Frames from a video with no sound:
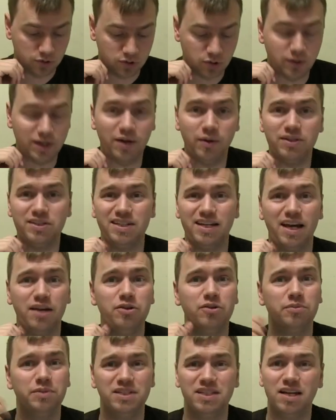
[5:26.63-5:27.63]
So once again,
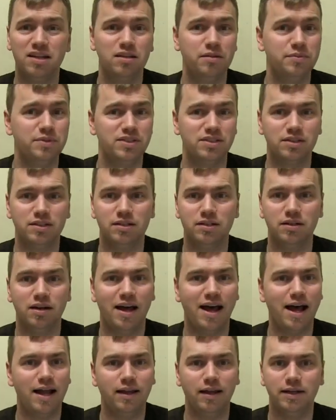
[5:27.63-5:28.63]
you'll be taking them as an
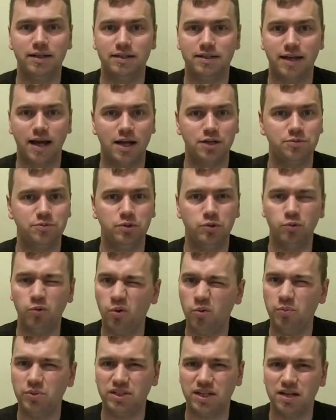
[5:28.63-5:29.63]
allied detachment. You
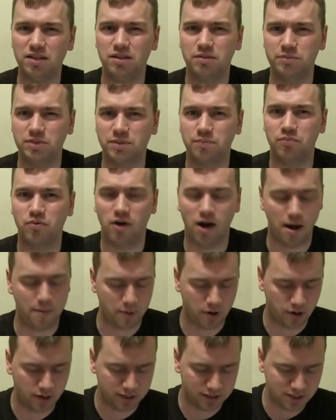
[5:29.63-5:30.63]
won't be taking them as a
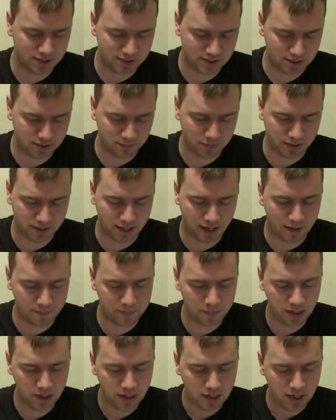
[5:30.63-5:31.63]
primary. It doesn't seem like that.
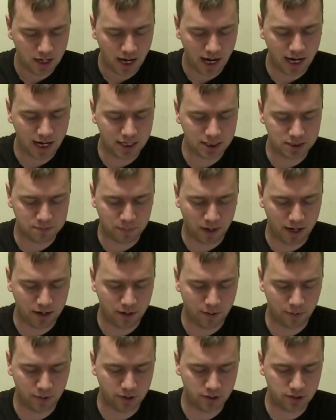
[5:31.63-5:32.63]
And Spy
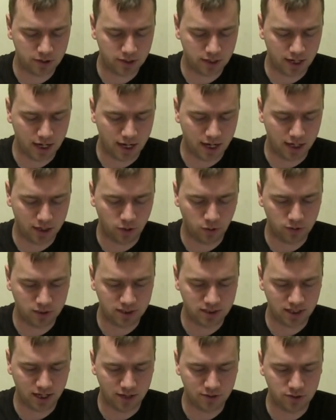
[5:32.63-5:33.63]
Network,
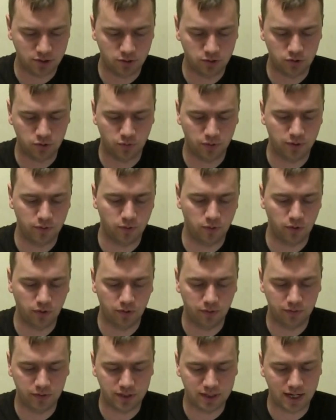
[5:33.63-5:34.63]
Cotes allows you to
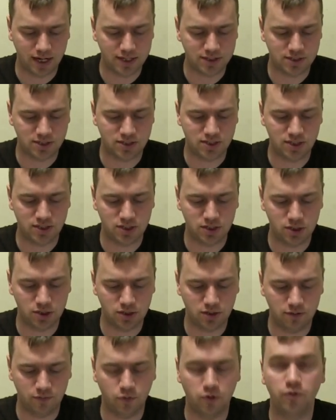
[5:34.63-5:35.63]
reroll the dice to seize the
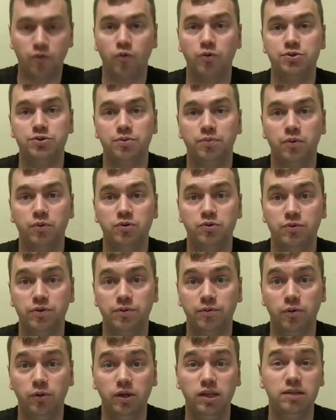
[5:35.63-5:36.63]
initiative or force your opponent to
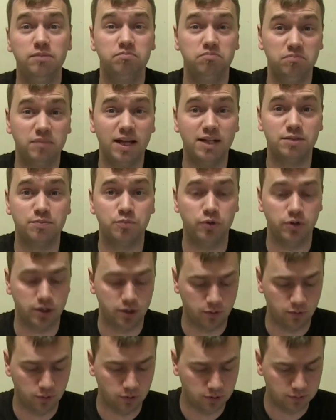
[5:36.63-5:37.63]
reroll it. That's pretty
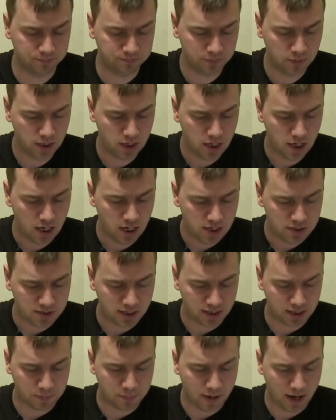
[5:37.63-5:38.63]
cool.
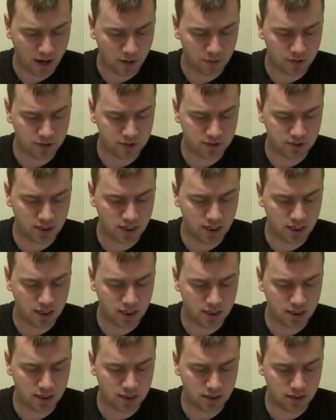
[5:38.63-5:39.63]
Psychic powers,
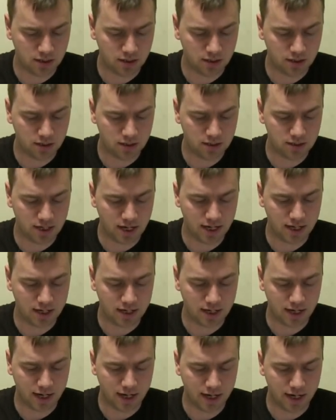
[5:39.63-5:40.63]
he can
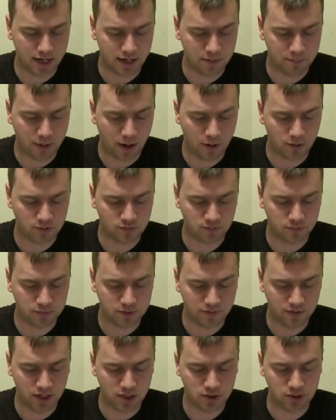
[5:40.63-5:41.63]
take powers from
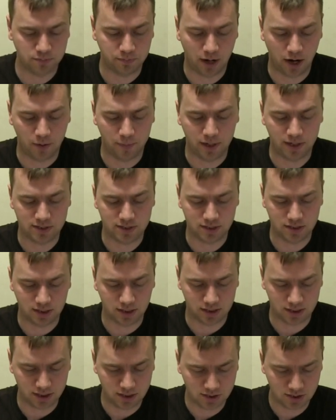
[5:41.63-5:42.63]
Divination, Pyromancy, and
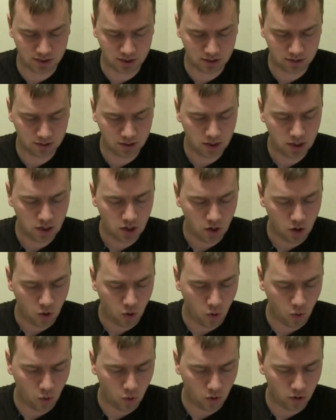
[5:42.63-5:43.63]
Telekinesis,
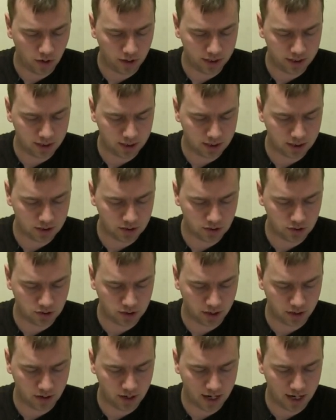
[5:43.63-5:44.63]
or he can
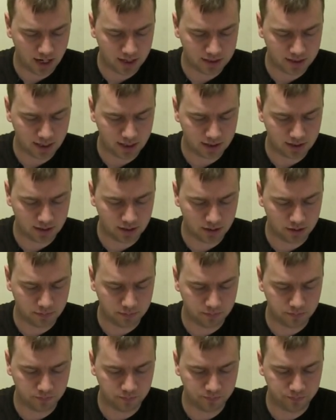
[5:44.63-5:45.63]
take
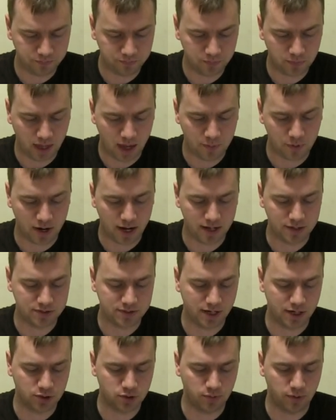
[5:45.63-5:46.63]
them Hammerhand,
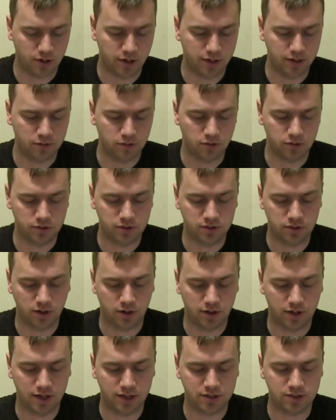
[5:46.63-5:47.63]
Sanctuary, or
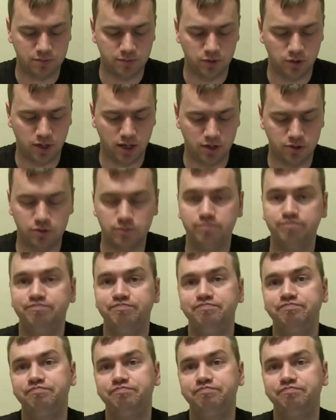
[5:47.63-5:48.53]
Dark Excommunication.